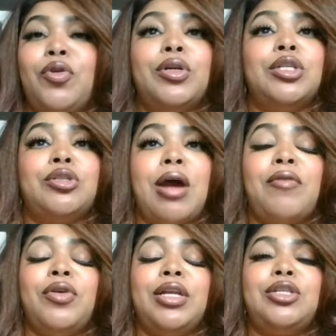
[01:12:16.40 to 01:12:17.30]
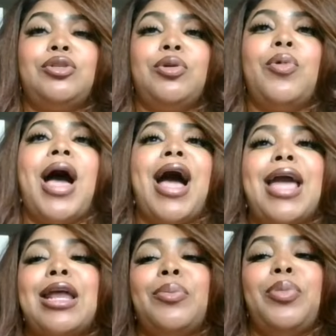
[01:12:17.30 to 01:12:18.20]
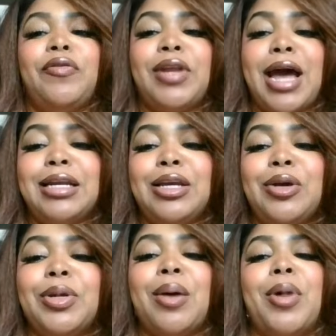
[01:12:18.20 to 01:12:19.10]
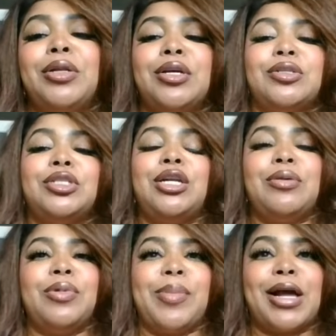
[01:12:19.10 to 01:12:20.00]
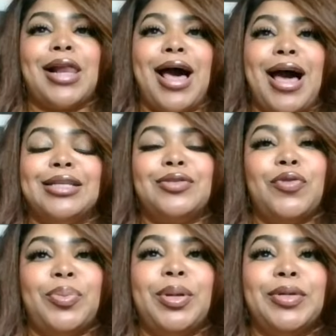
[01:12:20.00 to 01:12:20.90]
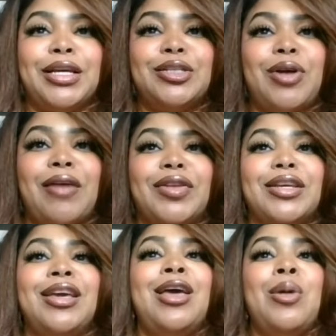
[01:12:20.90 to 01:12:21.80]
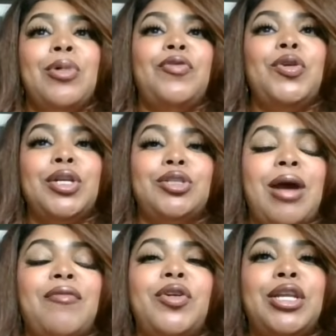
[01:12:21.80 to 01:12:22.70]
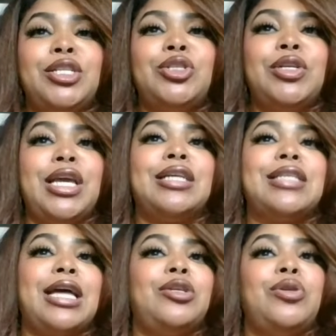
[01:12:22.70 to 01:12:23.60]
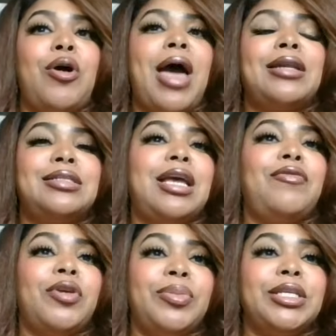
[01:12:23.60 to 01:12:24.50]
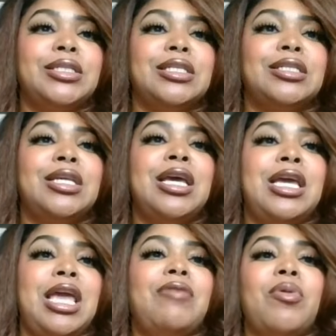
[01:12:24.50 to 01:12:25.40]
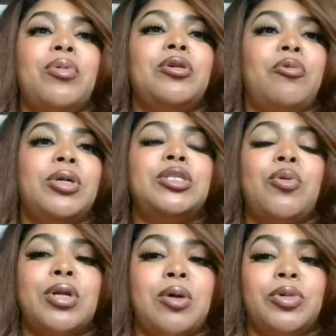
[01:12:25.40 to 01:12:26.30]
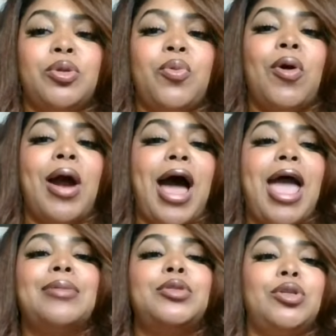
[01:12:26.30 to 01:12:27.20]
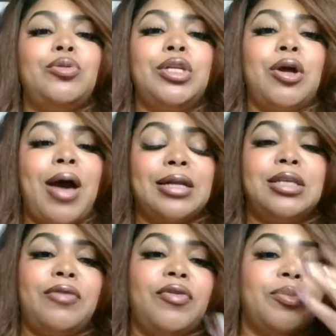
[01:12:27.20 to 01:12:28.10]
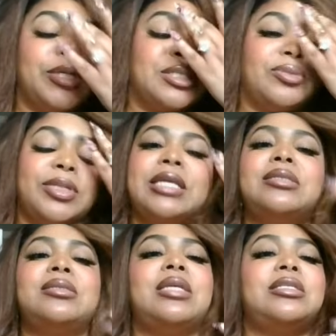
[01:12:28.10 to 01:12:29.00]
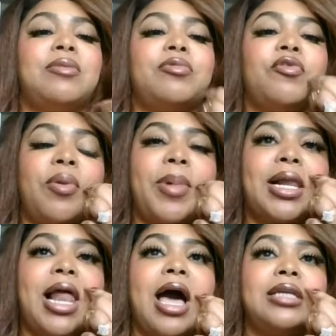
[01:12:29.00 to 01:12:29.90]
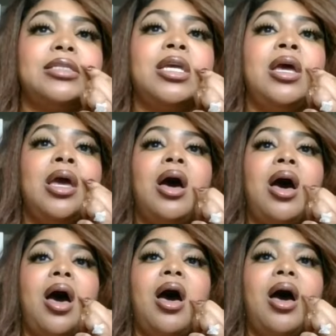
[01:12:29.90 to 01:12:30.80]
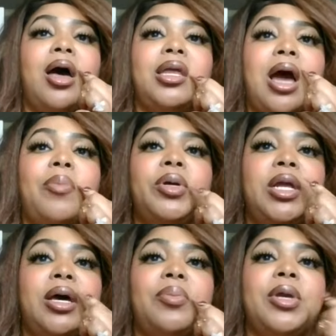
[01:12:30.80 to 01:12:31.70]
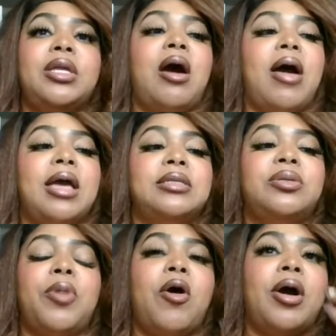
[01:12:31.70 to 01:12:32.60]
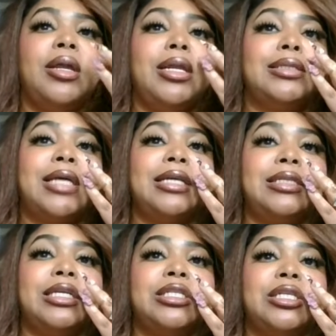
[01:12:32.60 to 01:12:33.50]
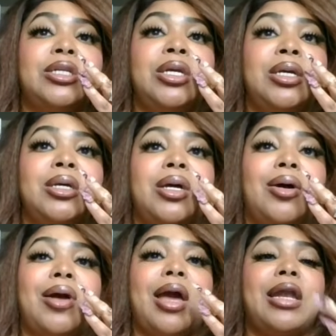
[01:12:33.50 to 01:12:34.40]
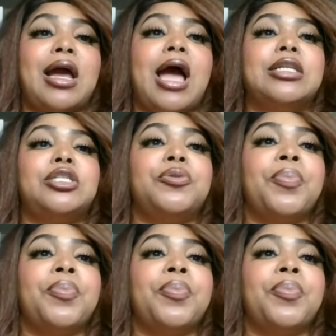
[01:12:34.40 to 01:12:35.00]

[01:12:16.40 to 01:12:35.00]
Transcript: travel industry, well, I got a pivot idea, but I'm only going to share that with my clients for people that are traveling. But if you're in the travel industry, yes, I do know how to save your business, even with what's going on with the war. I absolutely know how to save your business, but that's something for my clients. Y'all pull up and y'all ask tomorrow in insight session. Okay, and I got you.